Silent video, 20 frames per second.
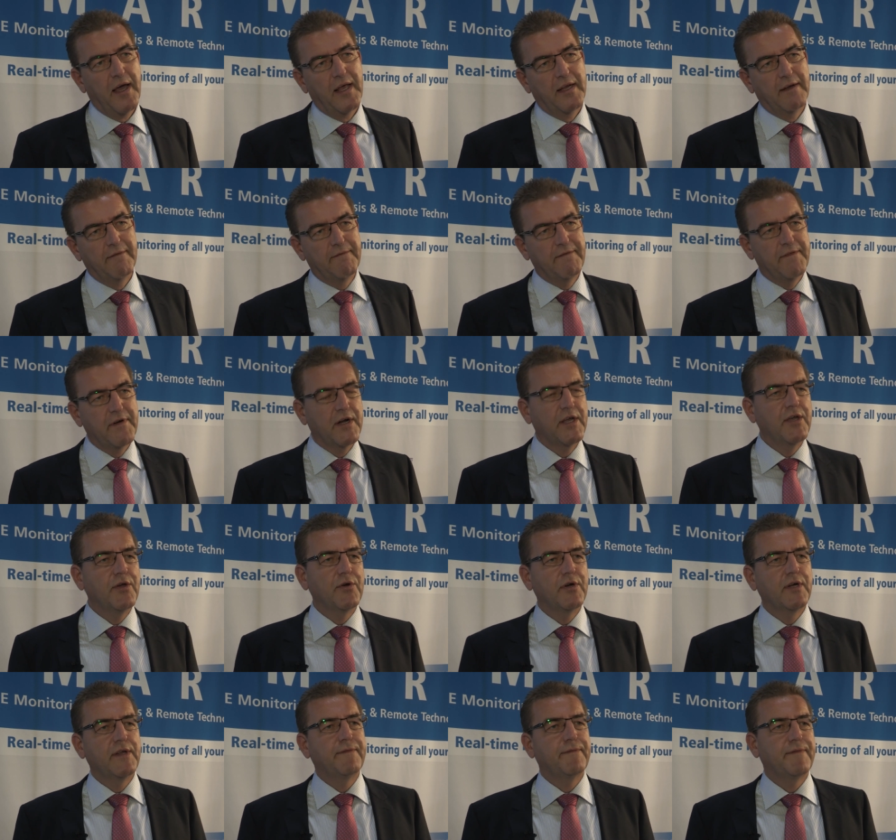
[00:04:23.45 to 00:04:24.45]
in a very
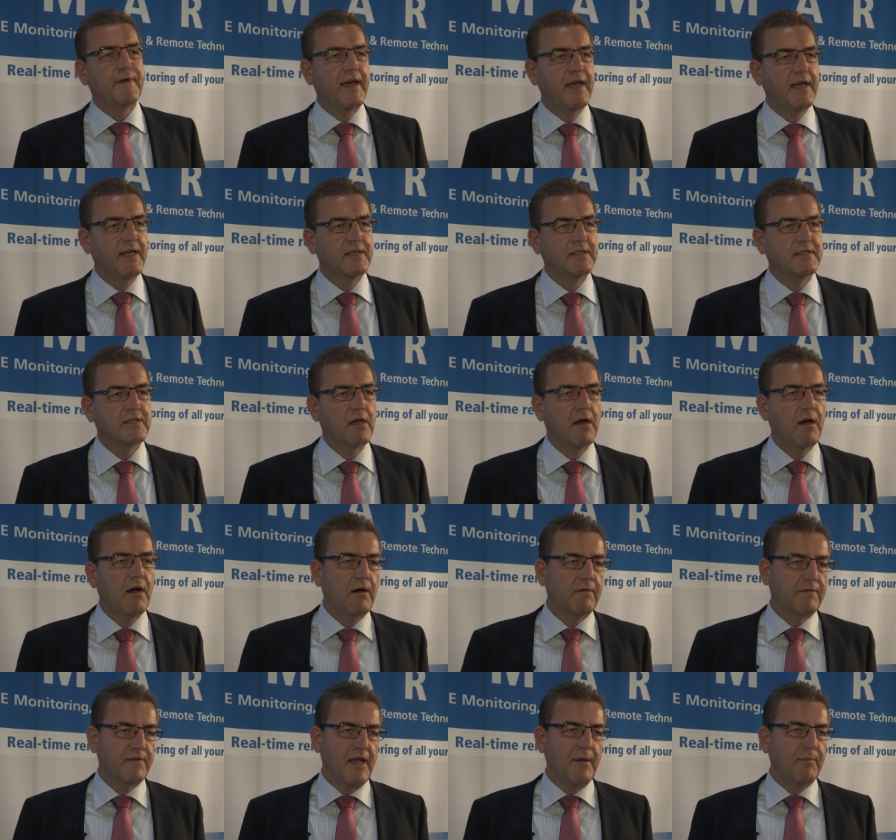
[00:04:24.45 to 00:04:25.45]
early phase
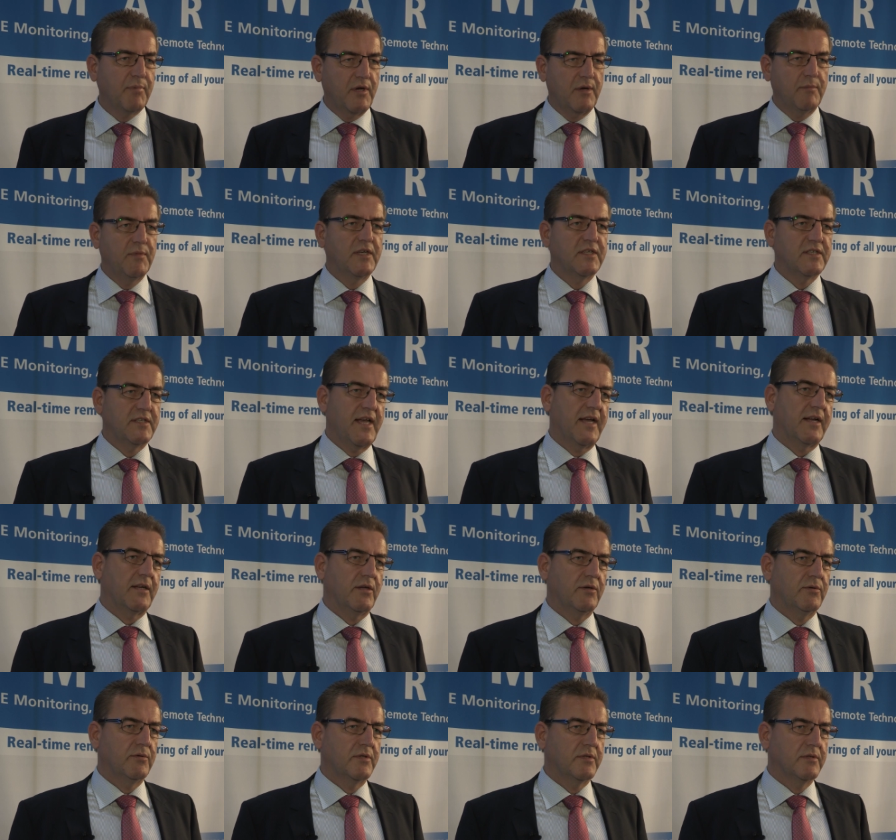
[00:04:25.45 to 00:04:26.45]
of an upcoming snag
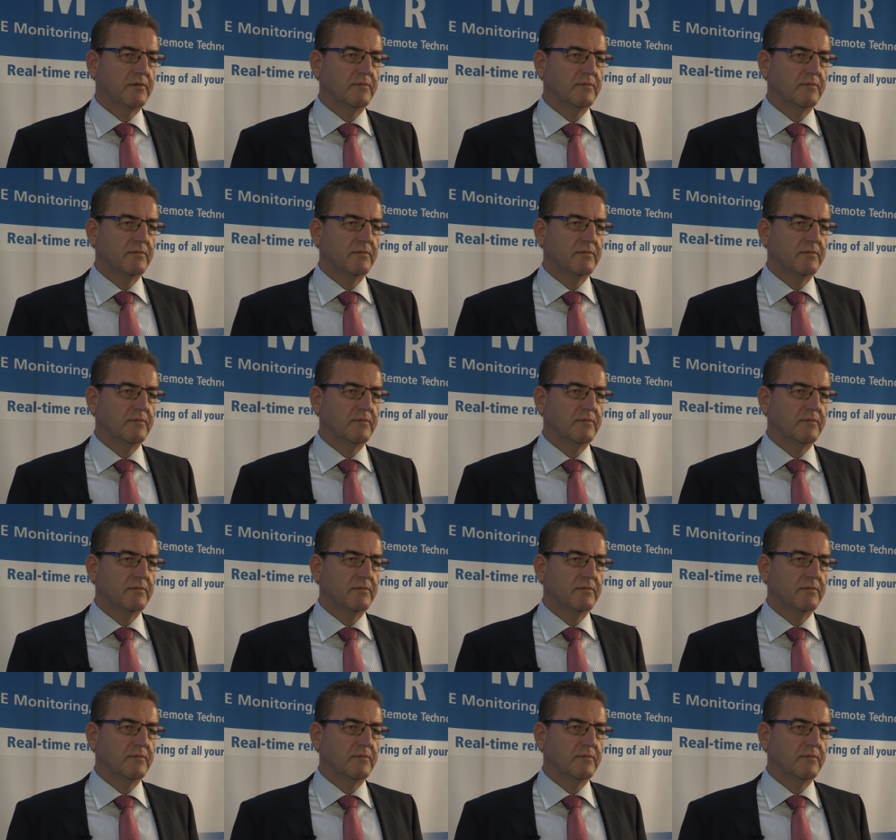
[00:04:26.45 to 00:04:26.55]
load.